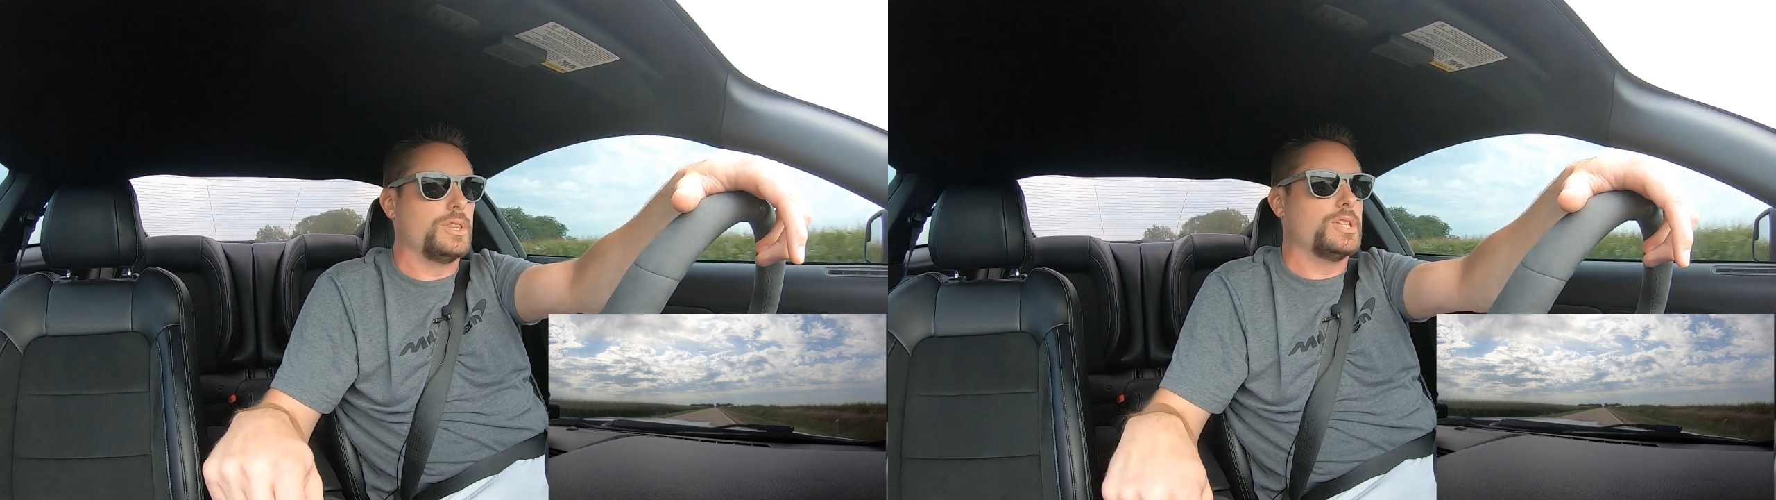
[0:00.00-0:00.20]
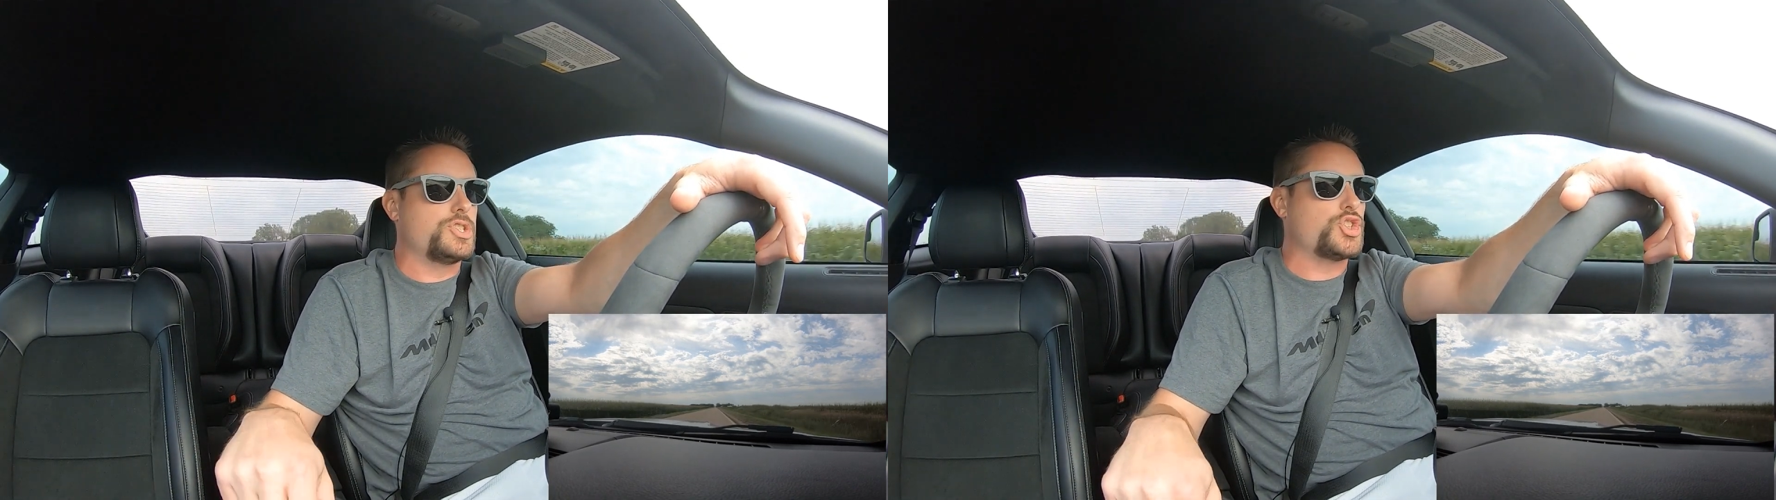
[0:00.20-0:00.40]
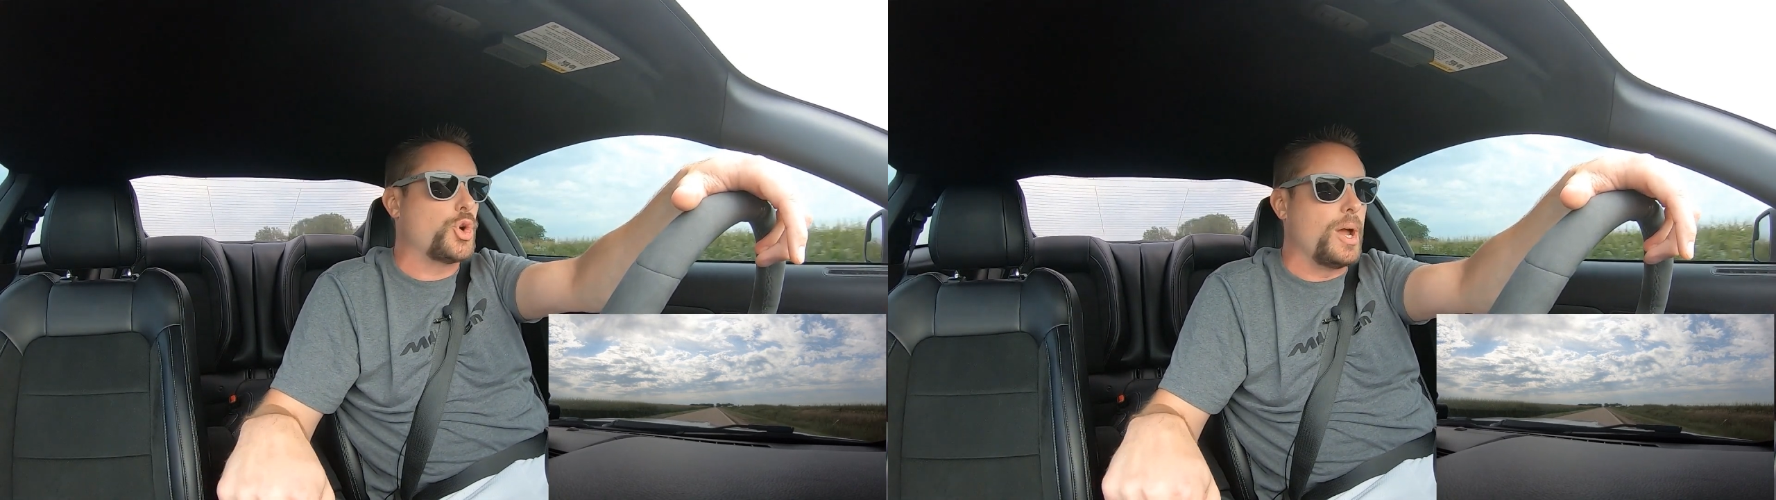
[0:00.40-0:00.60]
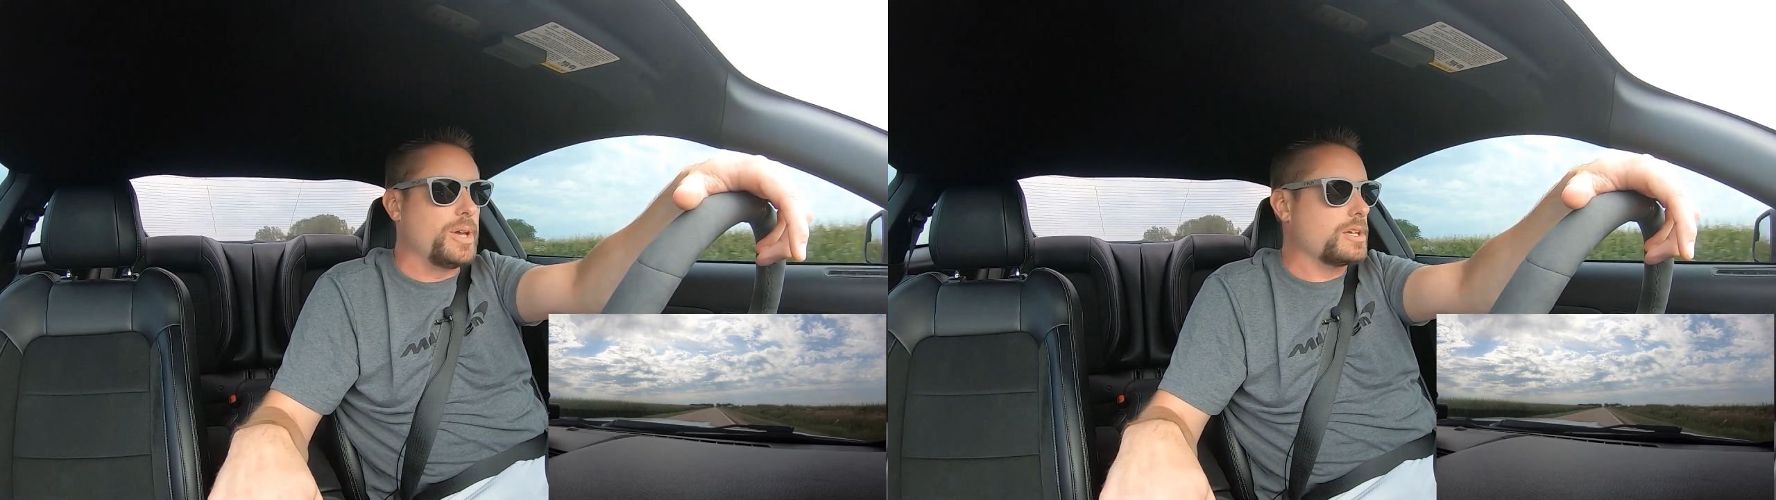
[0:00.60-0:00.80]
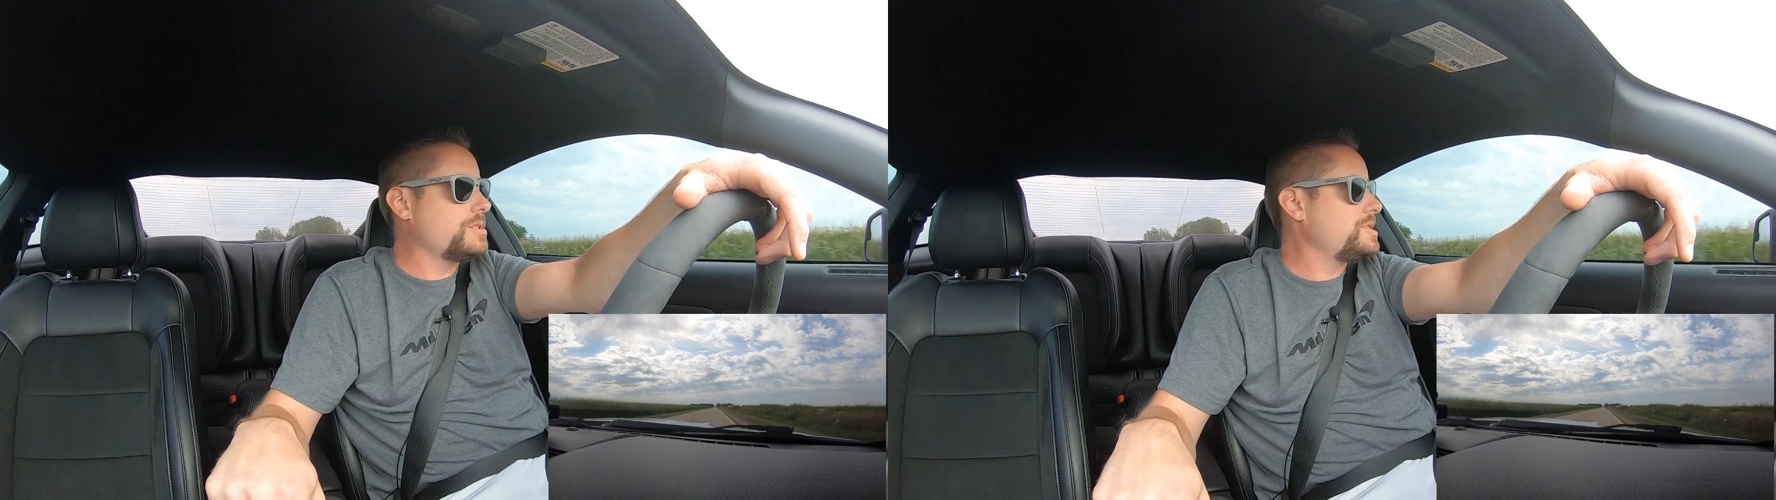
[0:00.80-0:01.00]
With this
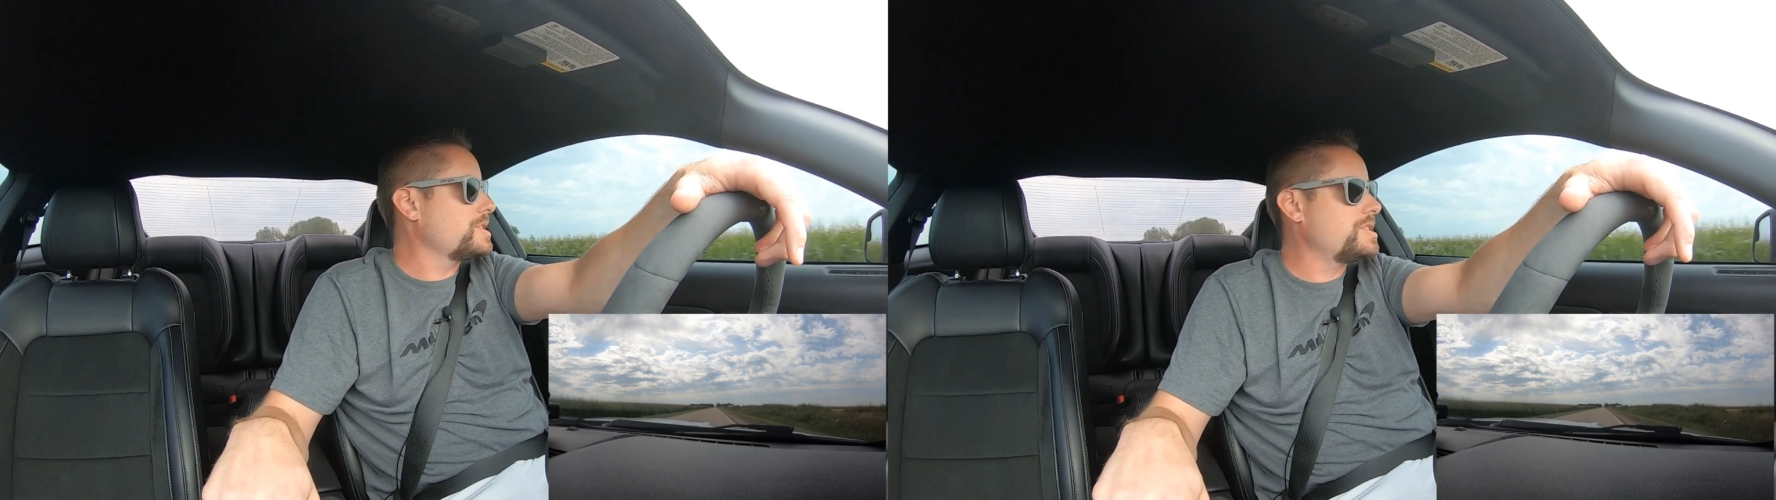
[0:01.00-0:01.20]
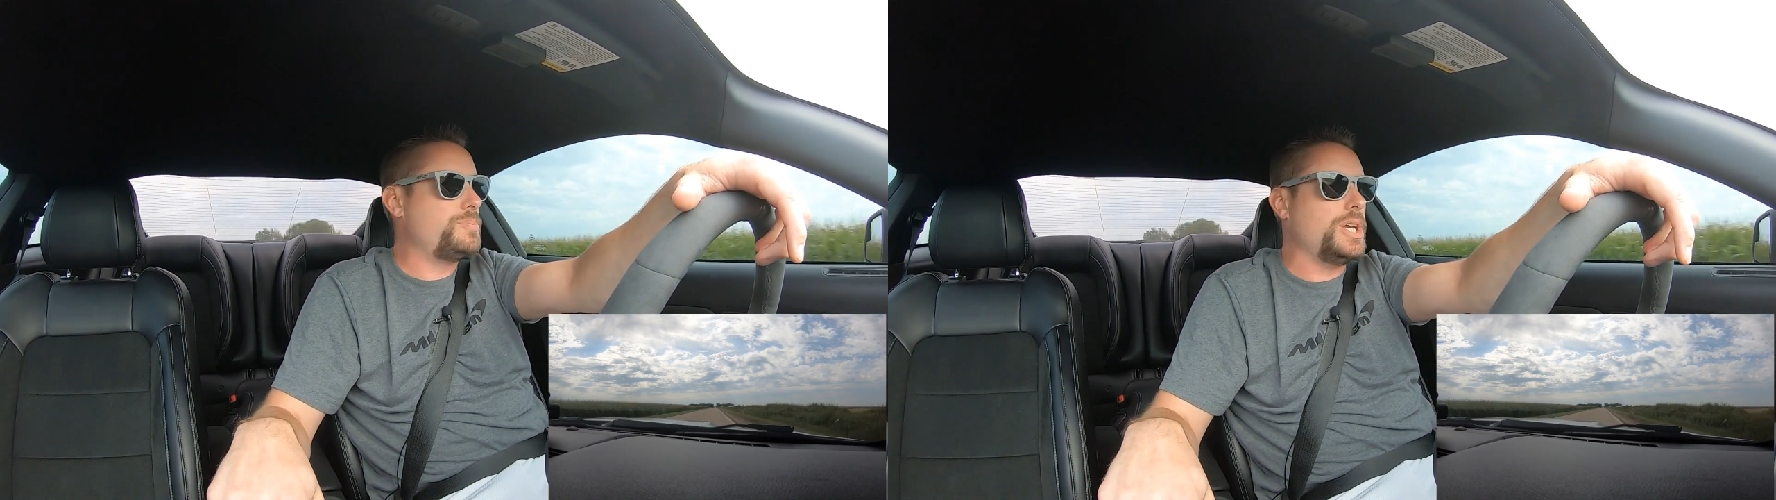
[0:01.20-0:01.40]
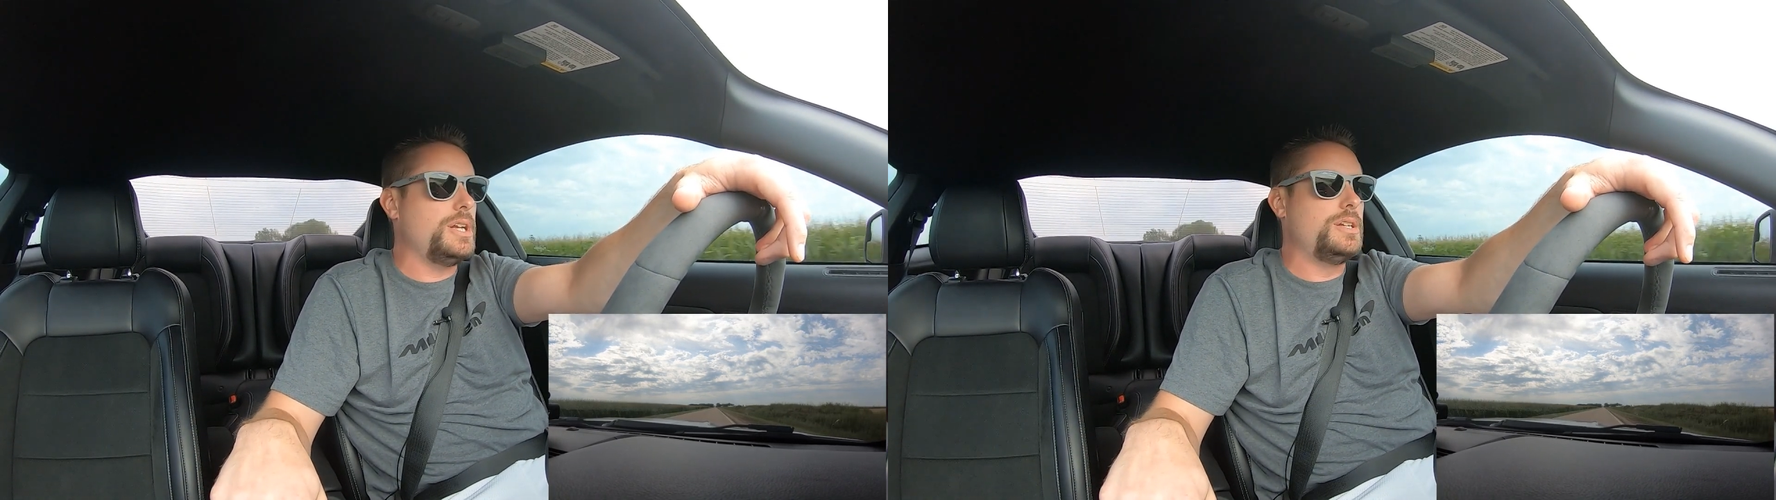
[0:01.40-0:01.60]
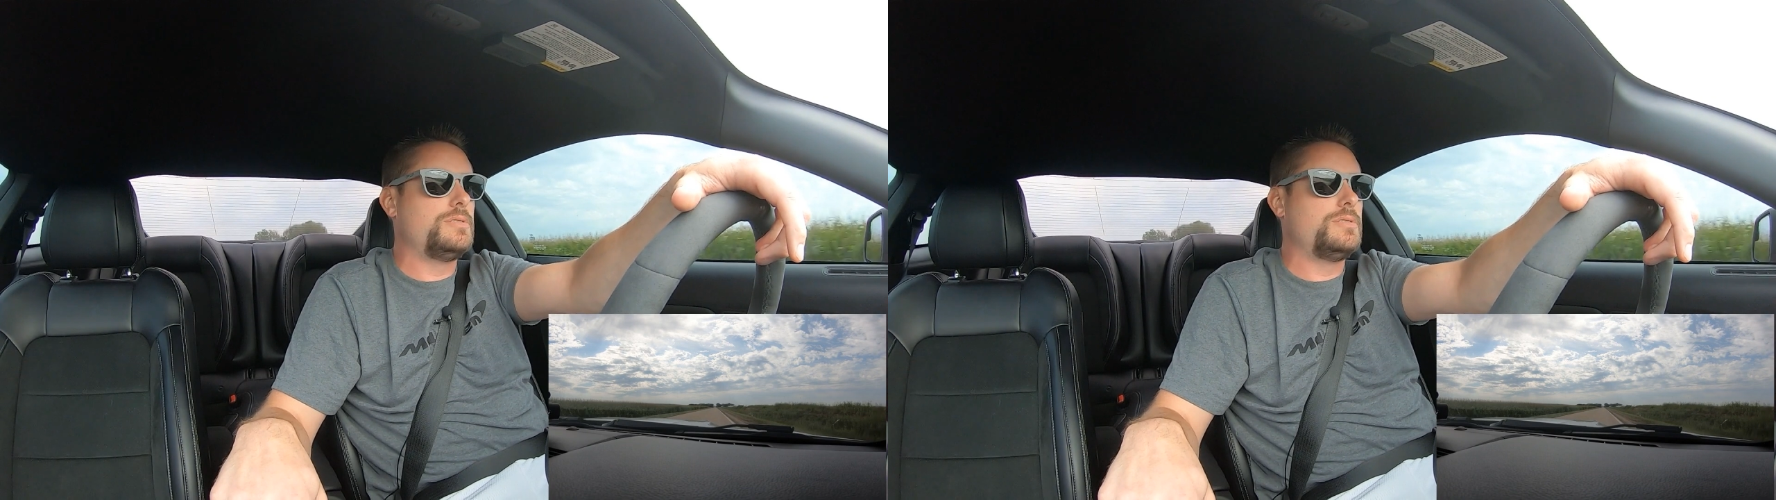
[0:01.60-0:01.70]
Tremec 6-speed,